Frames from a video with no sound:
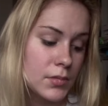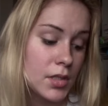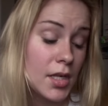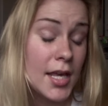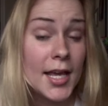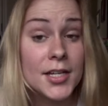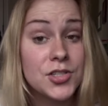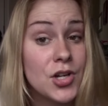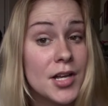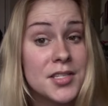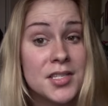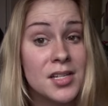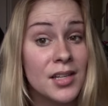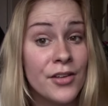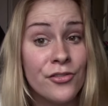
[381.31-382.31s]
Can't
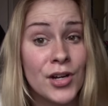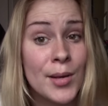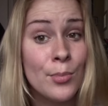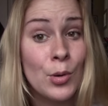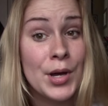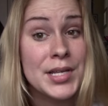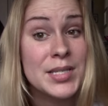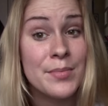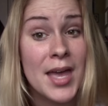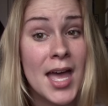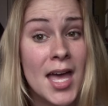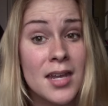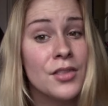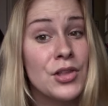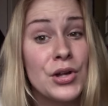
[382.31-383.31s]
trust delivery boys,
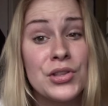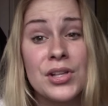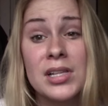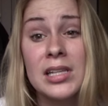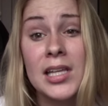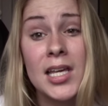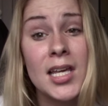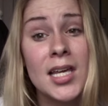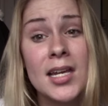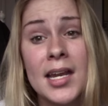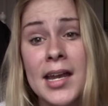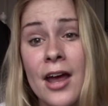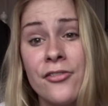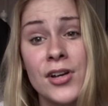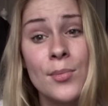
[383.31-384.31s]
man. They're the lead
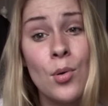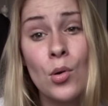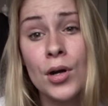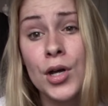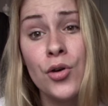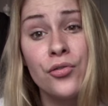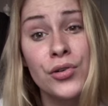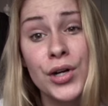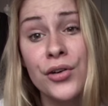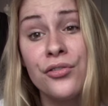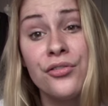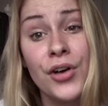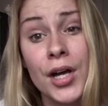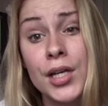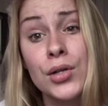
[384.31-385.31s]
in every porno for a
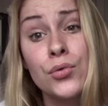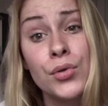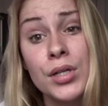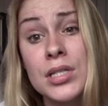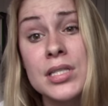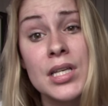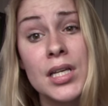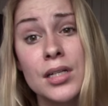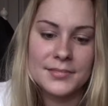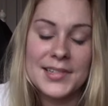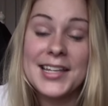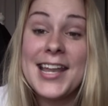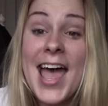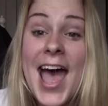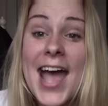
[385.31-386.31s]
fucking reason.
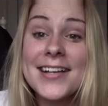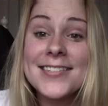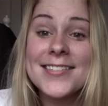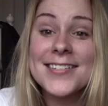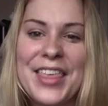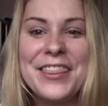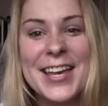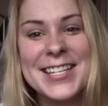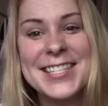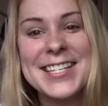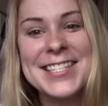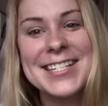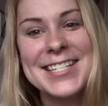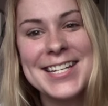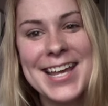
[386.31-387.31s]
Next, this
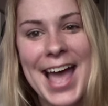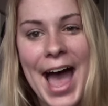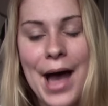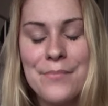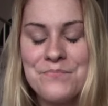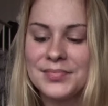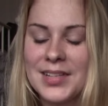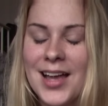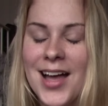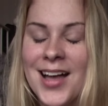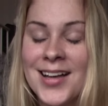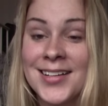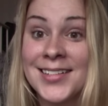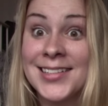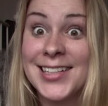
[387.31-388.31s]
is a DM.
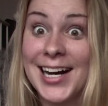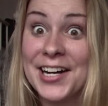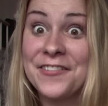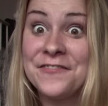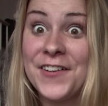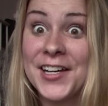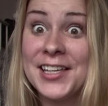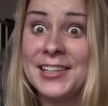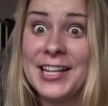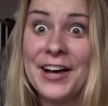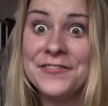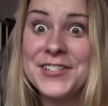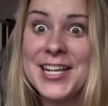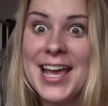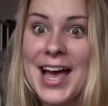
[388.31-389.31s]
Gotta fucking
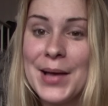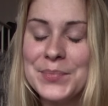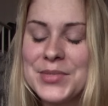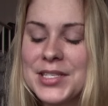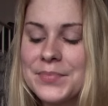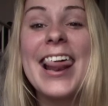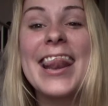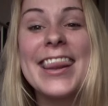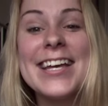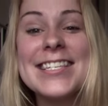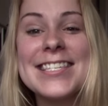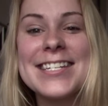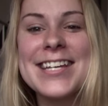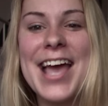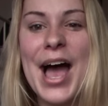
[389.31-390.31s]
love DMs.
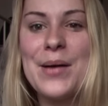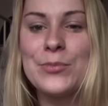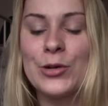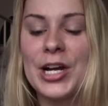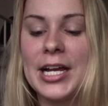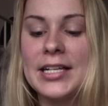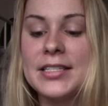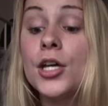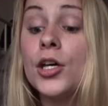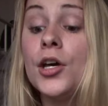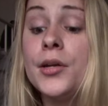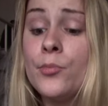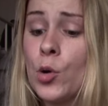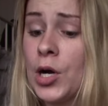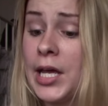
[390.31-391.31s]
This DM reads,
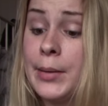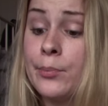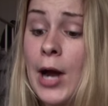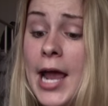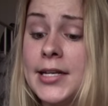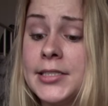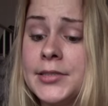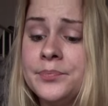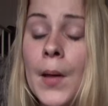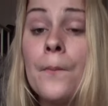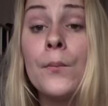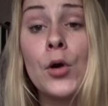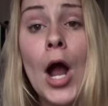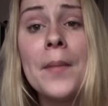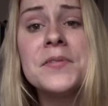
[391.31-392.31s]
good morning, Brighton.
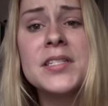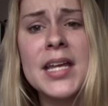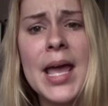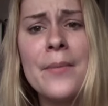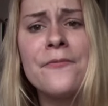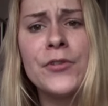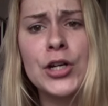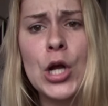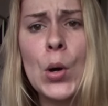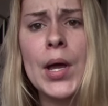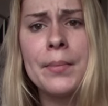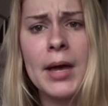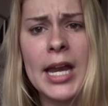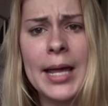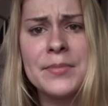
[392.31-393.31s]
Props to him for
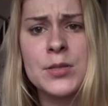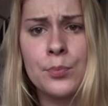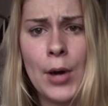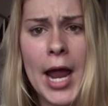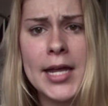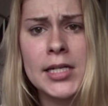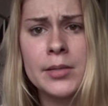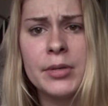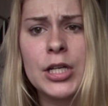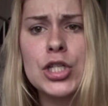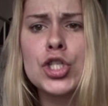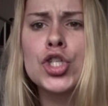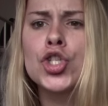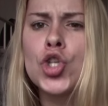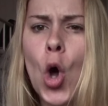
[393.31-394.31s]
knowing my name's Brighton
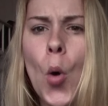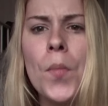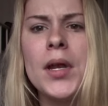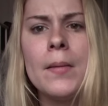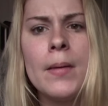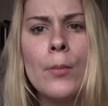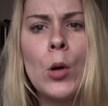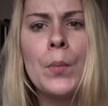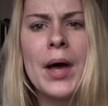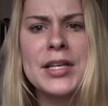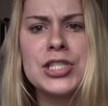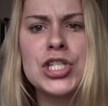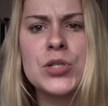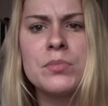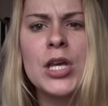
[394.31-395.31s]
because so many people
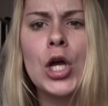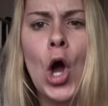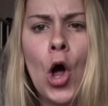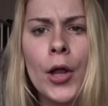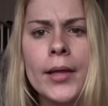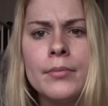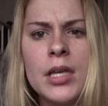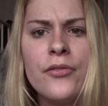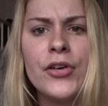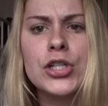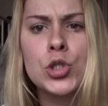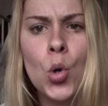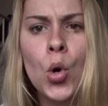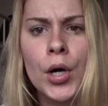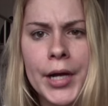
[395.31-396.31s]
message me calling me
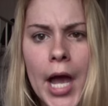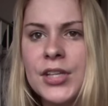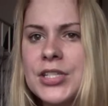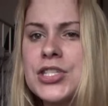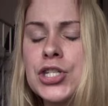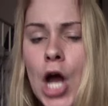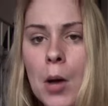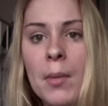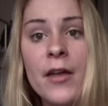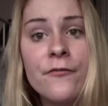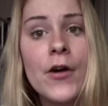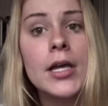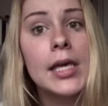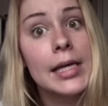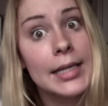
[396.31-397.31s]
Victoria. That's not my
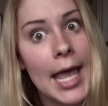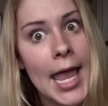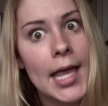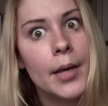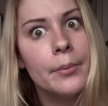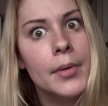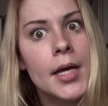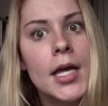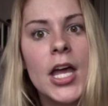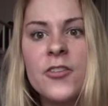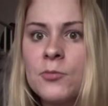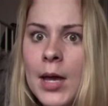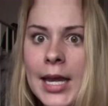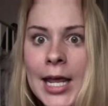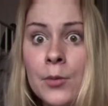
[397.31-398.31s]
fucking name.
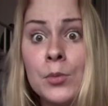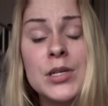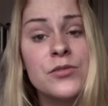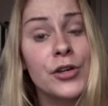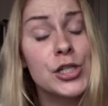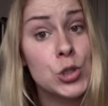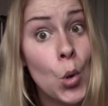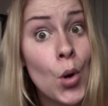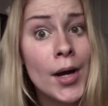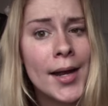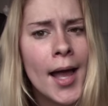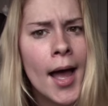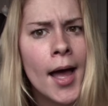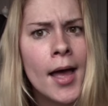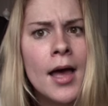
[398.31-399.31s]
If my name was
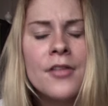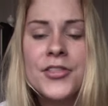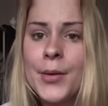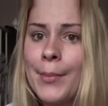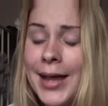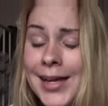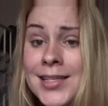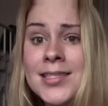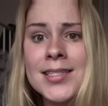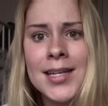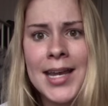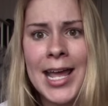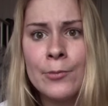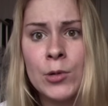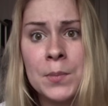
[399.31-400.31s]
Victoria, then my
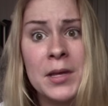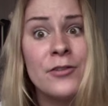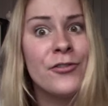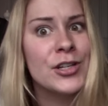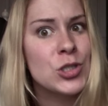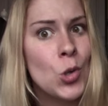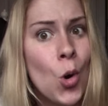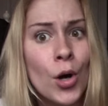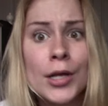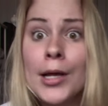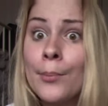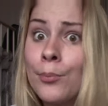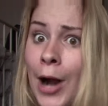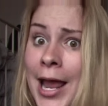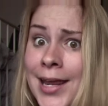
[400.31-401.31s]
Insta name would be
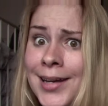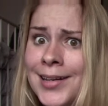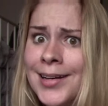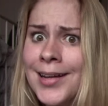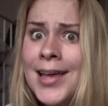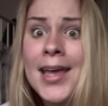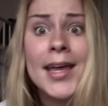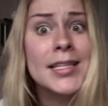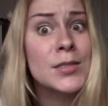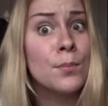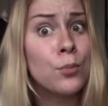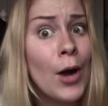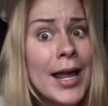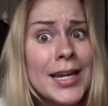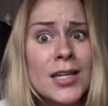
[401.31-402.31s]
Victoria Brighton. It's
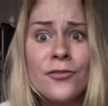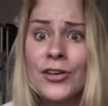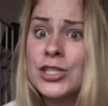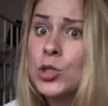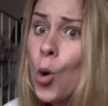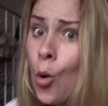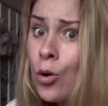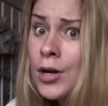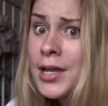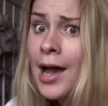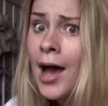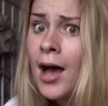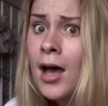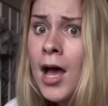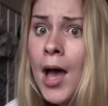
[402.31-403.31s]
Brighton
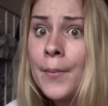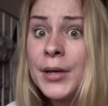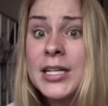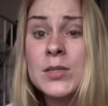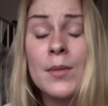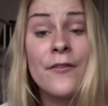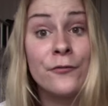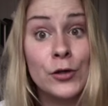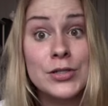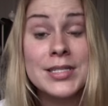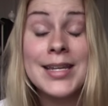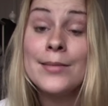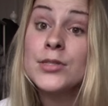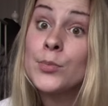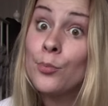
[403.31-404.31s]
Victoria because my
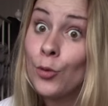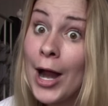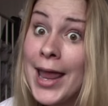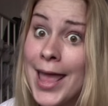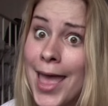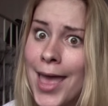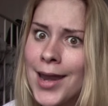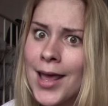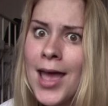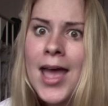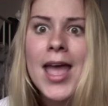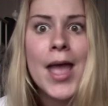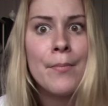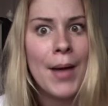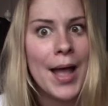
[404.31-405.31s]
first name's Brighton
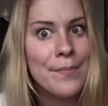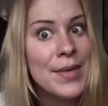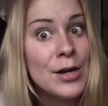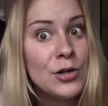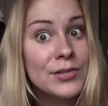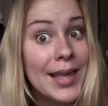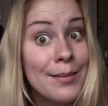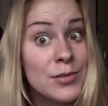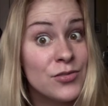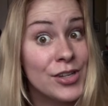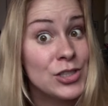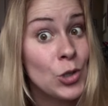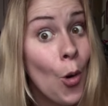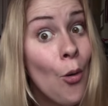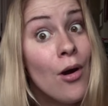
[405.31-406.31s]
and my middle name's
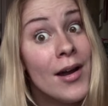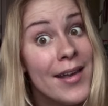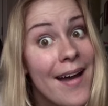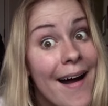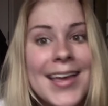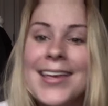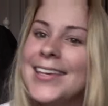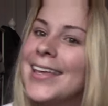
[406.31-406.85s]
Victoria.